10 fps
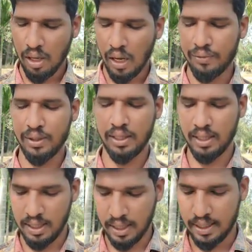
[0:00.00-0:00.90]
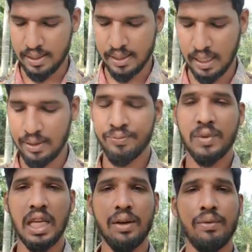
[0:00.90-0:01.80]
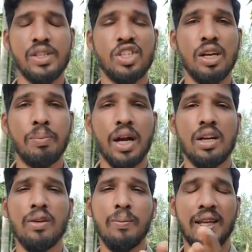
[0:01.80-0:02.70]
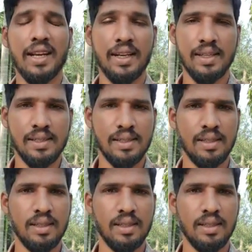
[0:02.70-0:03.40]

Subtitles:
After that here they saying in western part of prairies.